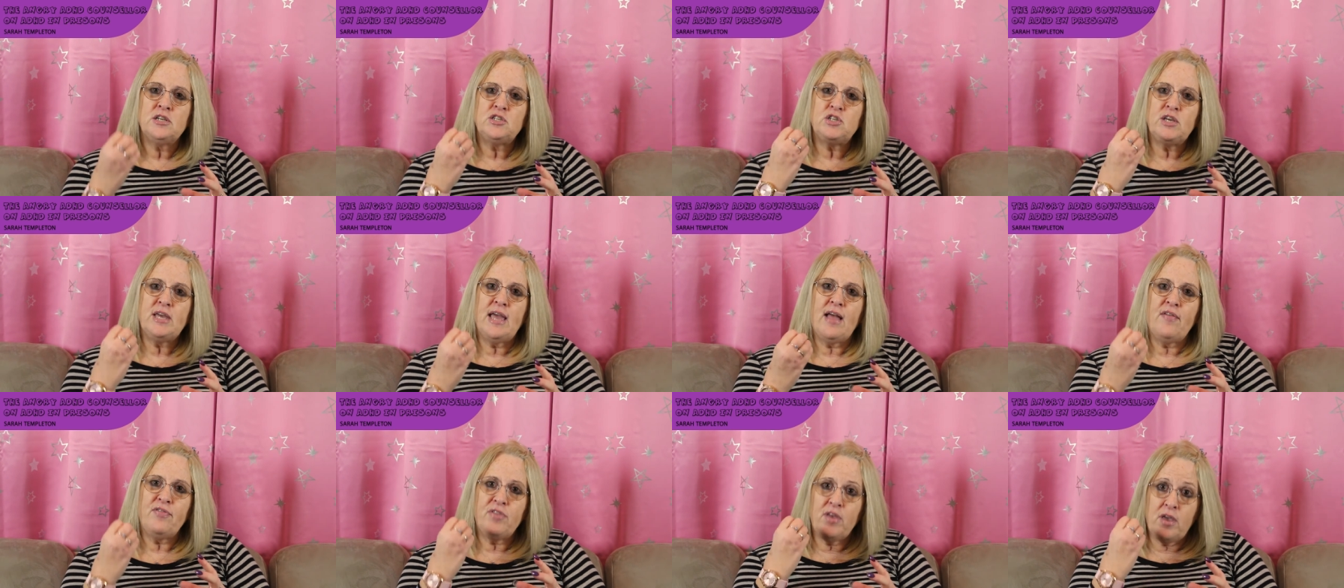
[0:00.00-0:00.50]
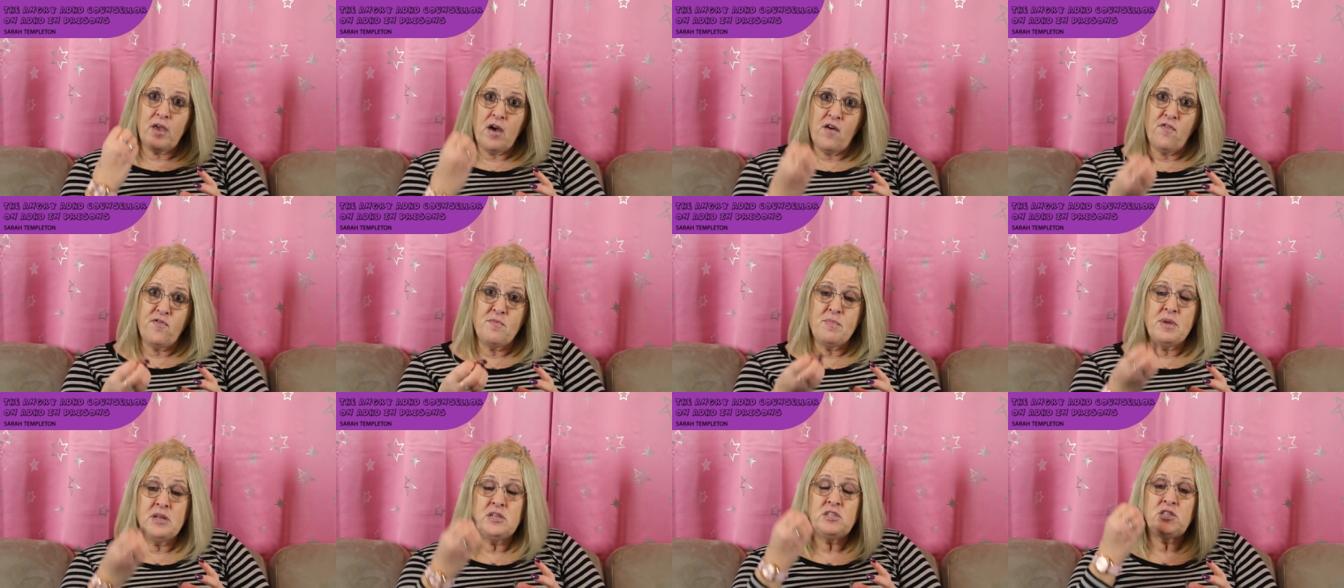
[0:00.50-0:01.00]
to get the
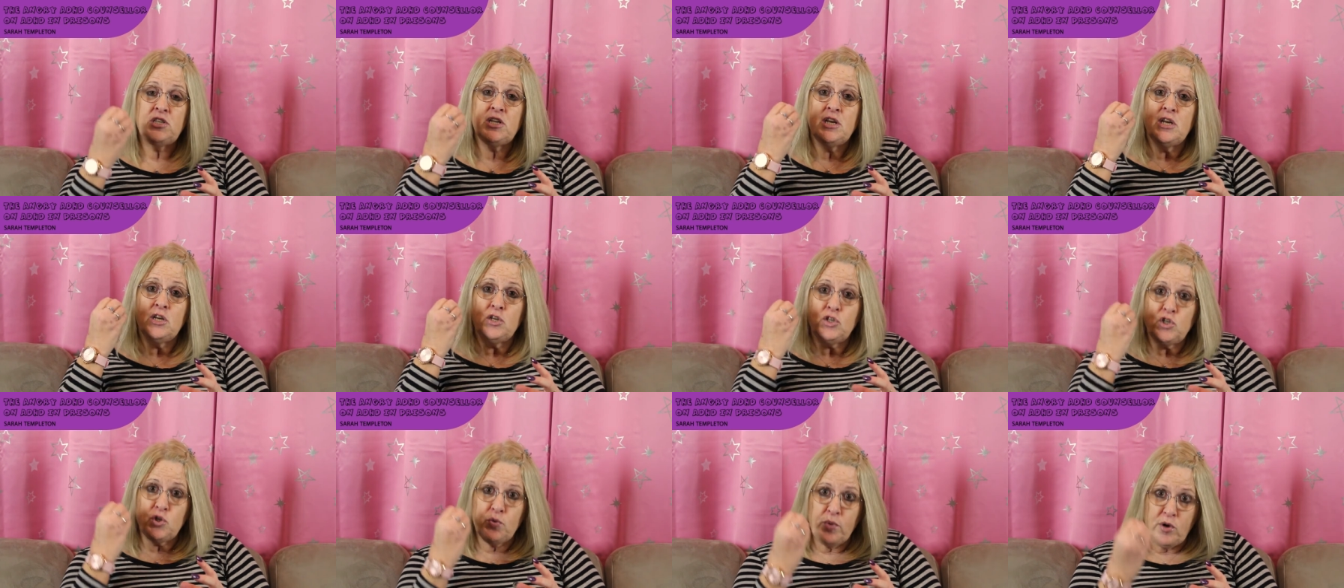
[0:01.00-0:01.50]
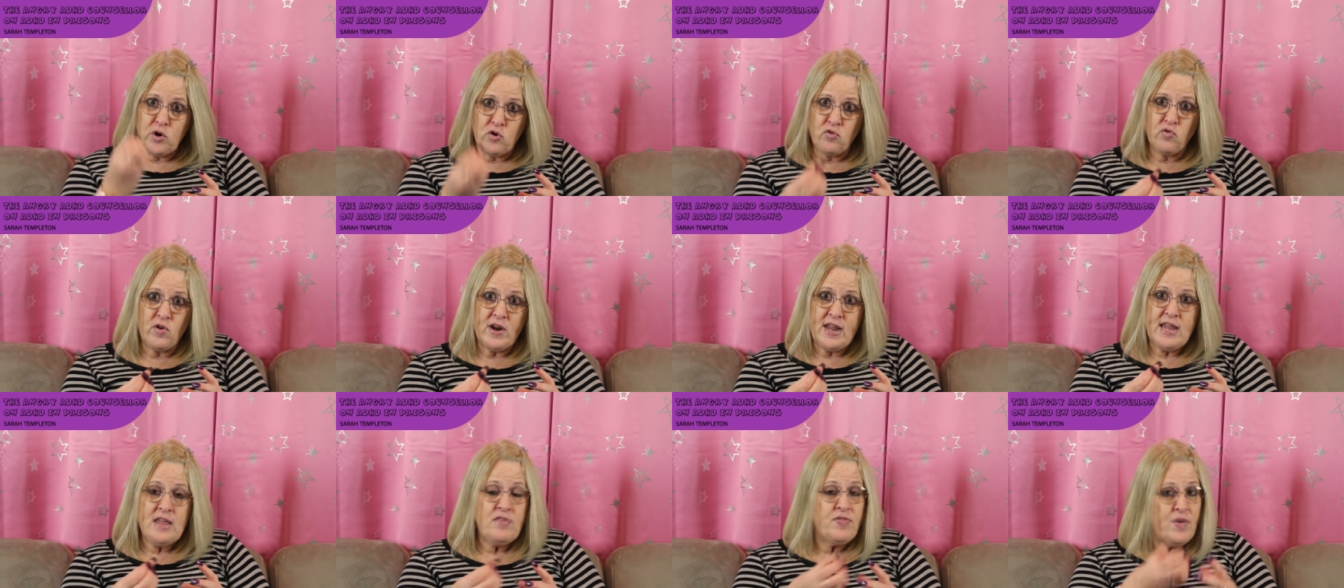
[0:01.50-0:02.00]
government to
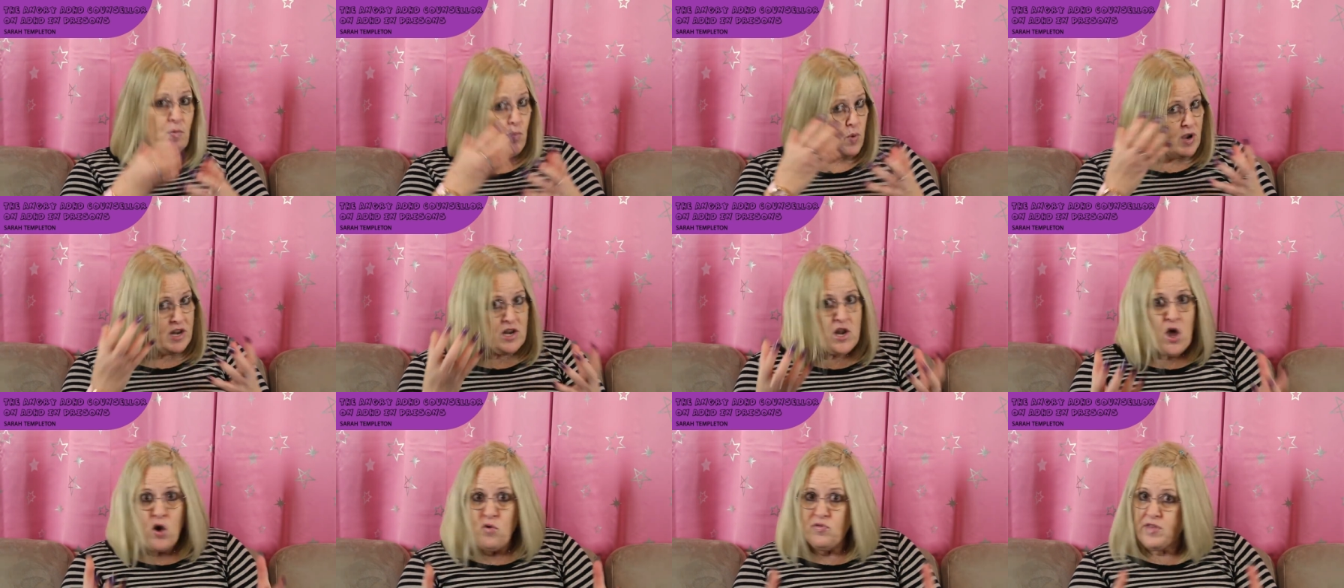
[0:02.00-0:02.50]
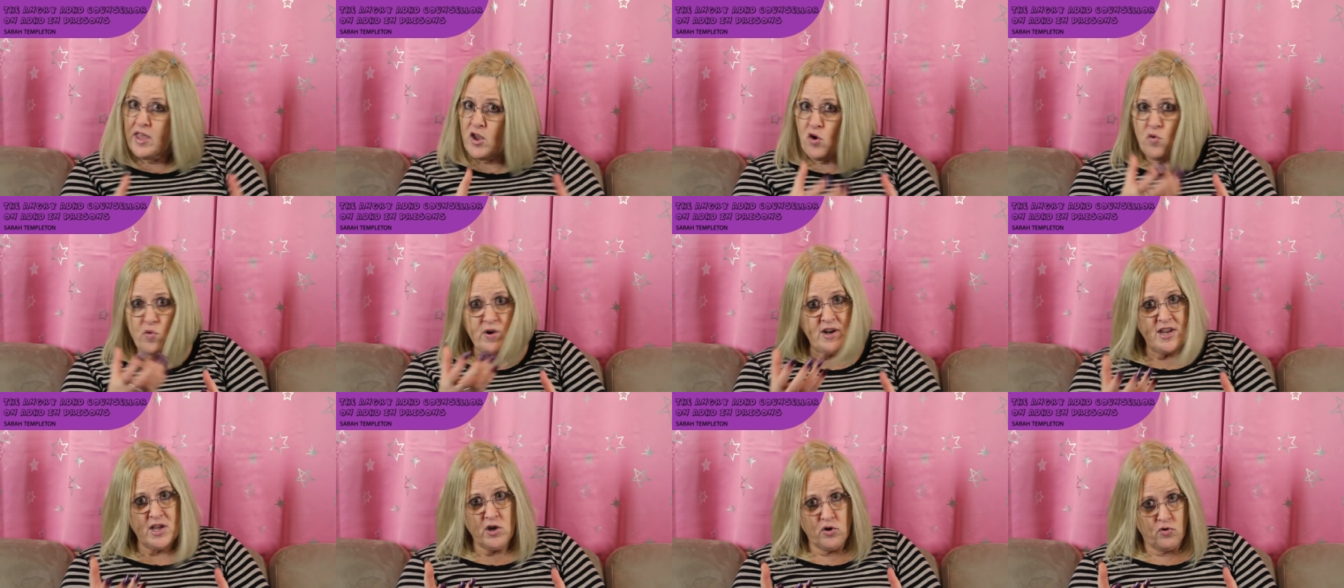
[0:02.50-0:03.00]
agree that we know they
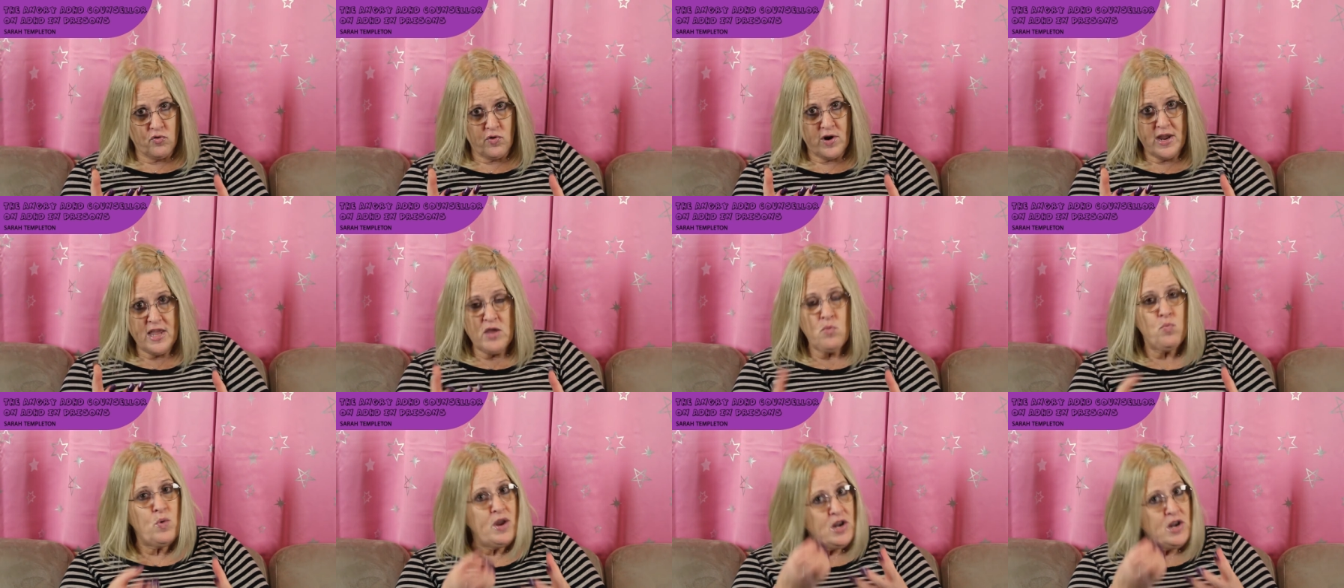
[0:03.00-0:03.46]
already agree.